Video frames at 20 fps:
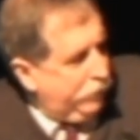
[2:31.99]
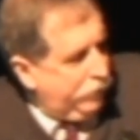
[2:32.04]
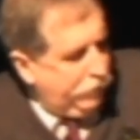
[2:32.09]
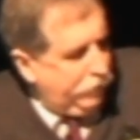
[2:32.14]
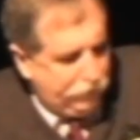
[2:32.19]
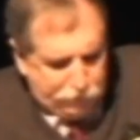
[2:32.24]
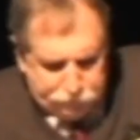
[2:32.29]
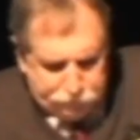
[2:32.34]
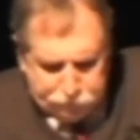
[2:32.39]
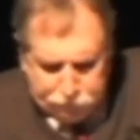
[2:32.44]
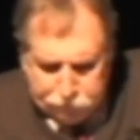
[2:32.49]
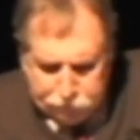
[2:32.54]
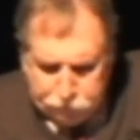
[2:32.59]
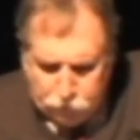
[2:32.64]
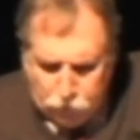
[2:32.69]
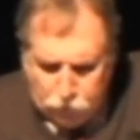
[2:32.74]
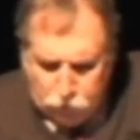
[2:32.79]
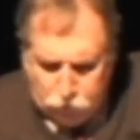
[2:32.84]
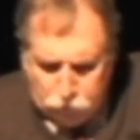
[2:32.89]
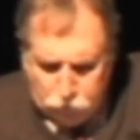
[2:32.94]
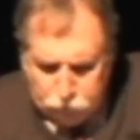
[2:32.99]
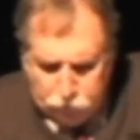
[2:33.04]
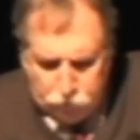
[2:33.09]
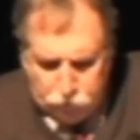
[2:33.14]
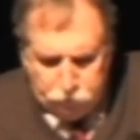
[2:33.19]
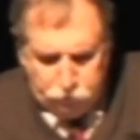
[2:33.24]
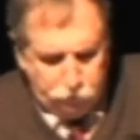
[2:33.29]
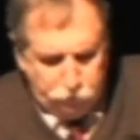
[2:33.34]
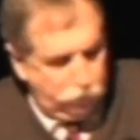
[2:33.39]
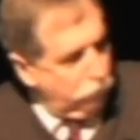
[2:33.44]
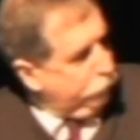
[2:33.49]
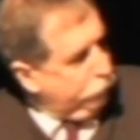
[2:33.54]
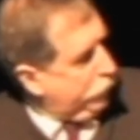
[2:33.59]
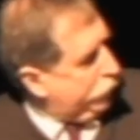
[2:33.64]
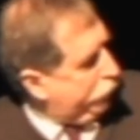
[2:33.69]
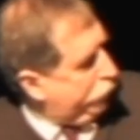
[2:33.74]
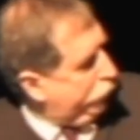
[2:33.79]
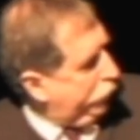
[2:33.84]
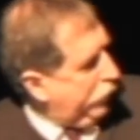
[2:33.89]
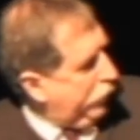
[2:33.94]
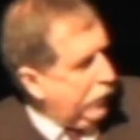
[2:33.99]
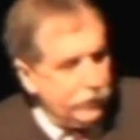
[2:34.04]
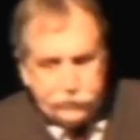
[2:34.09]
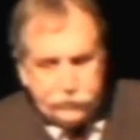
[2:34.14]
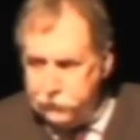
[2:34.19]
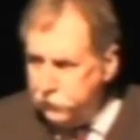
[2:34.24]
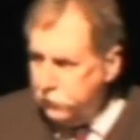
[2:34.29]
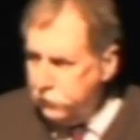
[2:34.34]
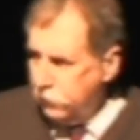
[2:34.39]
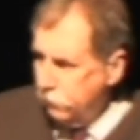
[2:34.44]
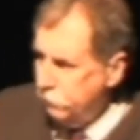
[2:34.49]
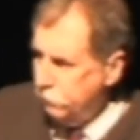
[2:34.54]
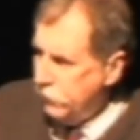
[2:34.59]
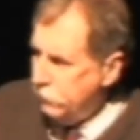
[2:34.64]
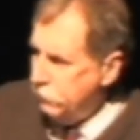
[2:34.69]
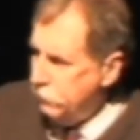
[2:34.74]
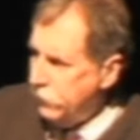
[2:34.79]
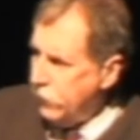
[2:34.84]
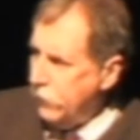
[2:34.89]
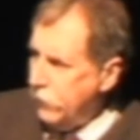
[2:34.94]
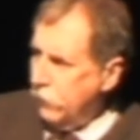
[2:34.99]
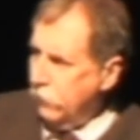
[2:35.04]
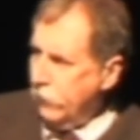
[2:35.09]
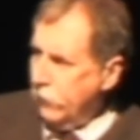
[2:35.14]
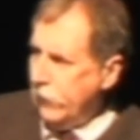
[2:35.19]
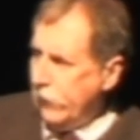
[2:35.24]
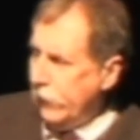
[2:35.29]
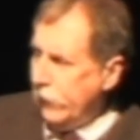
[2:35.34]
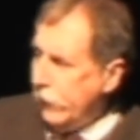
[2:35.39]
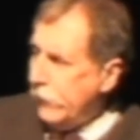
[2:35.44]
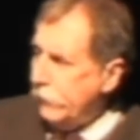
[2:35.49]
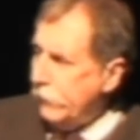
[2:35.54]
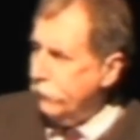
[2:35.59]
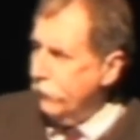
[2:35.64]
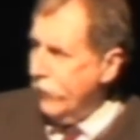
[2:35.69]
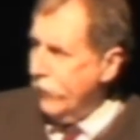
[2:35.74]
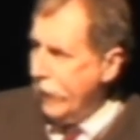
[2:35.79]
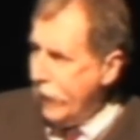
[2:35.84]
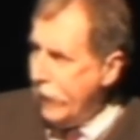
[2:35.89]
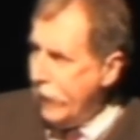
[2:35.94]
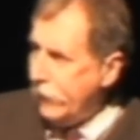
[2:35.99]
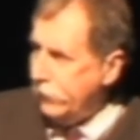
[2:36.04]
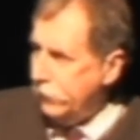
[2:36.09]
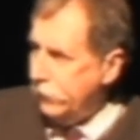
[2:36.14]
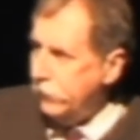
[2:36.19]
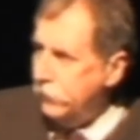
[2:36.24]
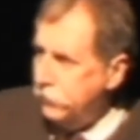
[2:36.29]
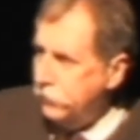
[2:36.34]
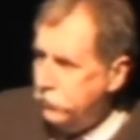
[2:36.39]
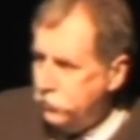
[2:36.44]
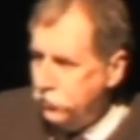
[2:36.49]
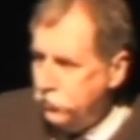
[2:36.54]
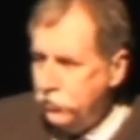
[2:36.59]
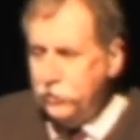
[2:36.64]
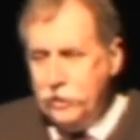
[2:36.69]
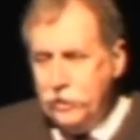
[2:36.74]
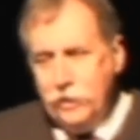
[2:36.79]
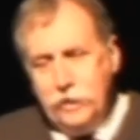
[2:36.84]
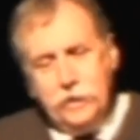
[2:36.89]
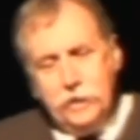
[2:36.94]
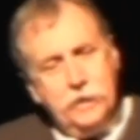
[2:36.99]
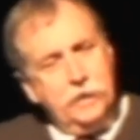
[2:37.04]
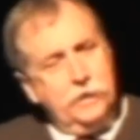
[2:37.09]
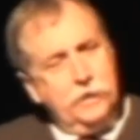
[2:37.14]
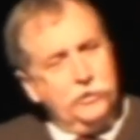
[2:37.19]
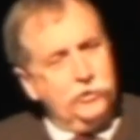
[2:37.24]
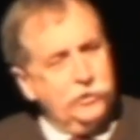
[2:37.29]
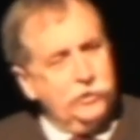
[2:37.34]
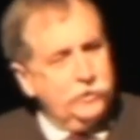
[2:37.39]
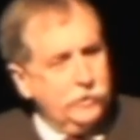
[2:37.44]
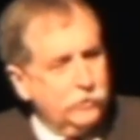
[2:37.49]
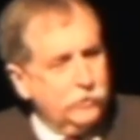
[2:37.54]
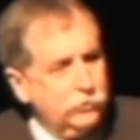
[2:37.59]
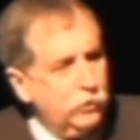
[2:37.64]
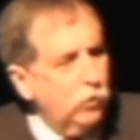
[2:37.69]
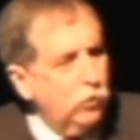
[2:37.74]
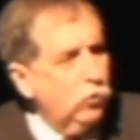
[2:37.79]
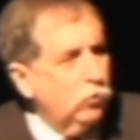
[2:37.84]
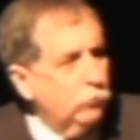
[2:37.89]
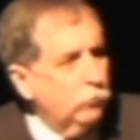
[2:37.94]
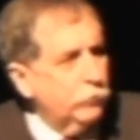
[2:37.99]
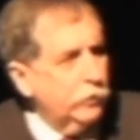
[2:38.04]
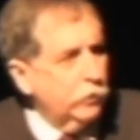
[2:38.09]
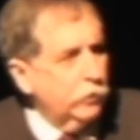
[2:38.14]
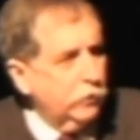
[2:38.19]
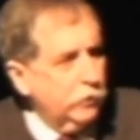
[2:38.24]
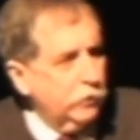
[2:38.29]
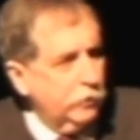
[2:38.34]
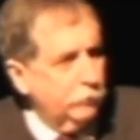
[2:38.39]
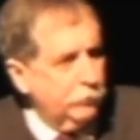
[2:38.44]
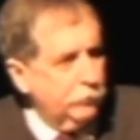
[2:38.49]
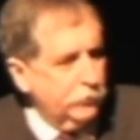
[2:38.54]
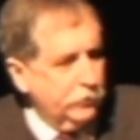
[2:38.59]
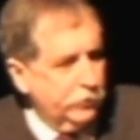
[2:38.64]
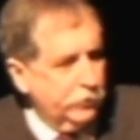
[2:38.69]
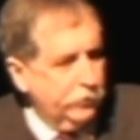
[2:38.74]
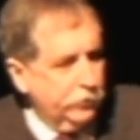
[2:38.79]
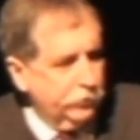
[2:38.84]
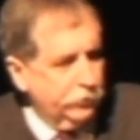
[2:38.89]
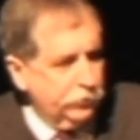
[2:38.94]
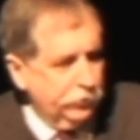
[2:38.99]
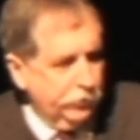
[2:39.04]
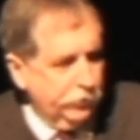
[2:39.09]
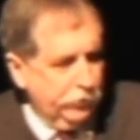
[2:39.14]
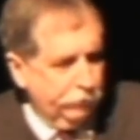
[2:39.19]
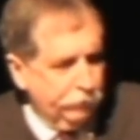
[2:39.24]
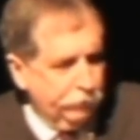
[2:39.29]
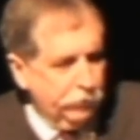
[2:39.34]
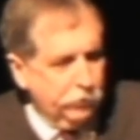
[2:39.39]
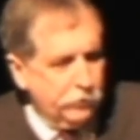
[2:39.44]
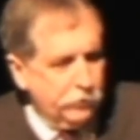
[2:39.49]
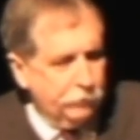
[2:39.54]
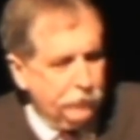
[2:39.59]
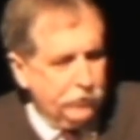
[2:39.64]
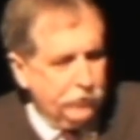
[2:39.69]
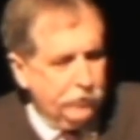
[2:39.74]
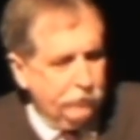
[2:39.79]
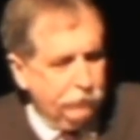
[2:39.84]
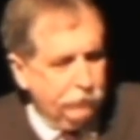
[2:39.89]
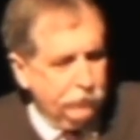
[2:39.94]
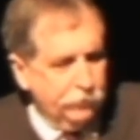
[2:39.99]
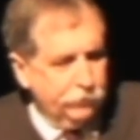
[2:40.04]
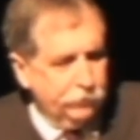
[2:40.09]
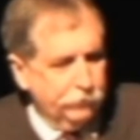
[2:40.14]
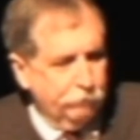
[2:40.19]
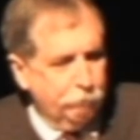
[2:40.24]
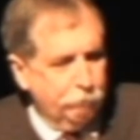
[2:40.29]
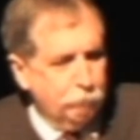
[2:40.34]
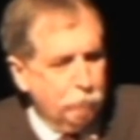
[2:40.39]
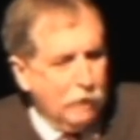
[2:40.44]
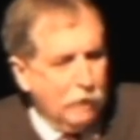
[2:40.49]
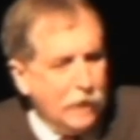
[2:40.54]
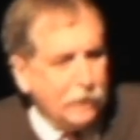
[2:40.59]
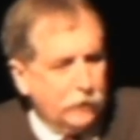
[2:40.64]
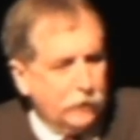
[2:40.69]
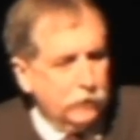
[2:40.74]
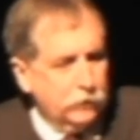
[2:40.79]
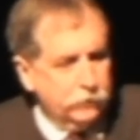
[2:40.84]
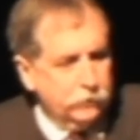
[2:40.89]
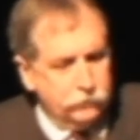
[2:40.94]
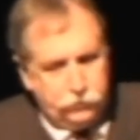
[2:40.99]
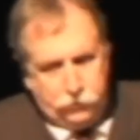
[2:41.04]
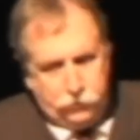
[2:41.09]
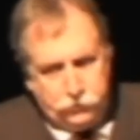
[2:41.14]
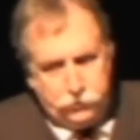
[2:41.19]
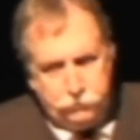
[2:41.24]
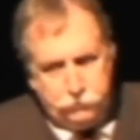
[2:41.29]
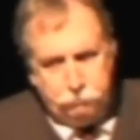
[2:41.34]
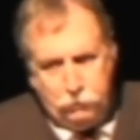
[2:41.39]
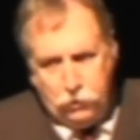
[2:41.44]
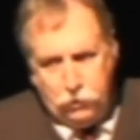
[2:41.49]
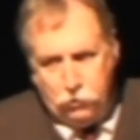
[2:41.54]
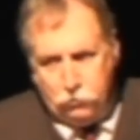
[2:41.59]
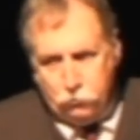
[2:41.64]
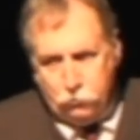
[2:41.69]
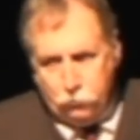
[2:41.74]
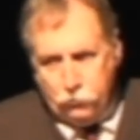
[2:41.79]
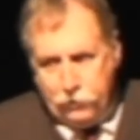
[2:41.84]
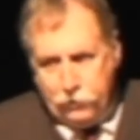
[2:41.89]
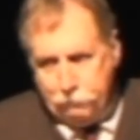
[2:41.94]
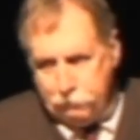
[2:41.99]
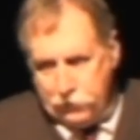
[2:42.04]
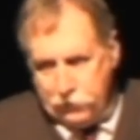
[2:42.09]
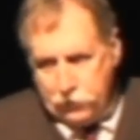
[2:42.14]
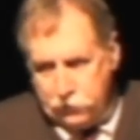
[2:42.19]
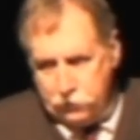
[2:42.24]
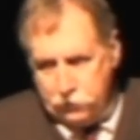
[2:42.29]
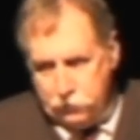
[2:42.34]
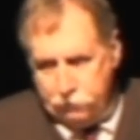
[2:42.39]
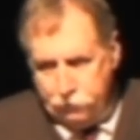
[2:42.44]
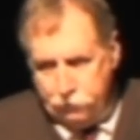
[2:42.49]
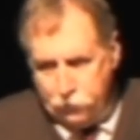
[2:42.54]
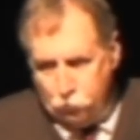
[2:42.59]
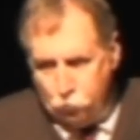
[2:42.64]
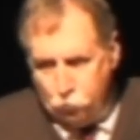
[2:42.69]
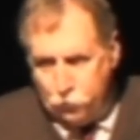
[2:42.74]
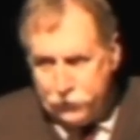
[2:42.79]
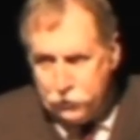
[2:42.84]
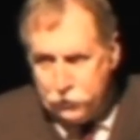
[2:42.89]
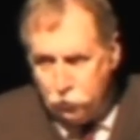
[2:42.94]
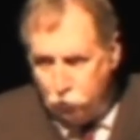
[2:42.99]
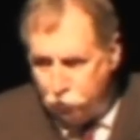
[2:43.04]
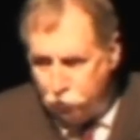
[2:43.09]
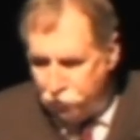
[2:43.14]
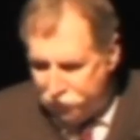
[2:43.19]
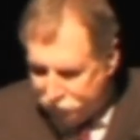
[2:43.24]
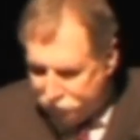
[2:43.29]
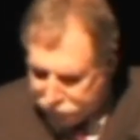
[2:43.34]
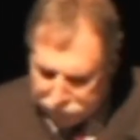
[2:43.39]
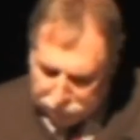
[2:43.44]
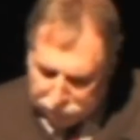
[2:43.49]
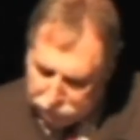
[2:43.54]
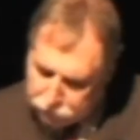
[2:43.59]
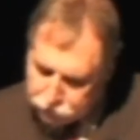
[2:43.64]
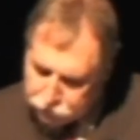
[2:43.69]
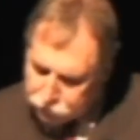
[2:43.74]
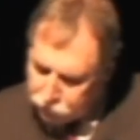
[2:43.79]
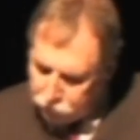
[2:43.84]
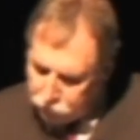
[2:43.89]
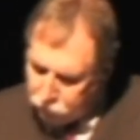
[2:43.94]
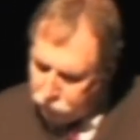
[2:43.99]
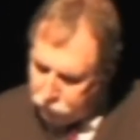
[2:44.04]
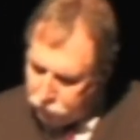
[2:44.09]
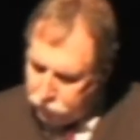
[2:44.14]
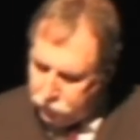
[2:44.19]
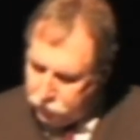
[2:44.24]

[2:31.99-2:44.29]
And I said, No, but good idea. Maybe I'll add that." And she says, "Go home and look it up in the dictionary. If you look up the definition of model, it's a small replica of the real thing." So,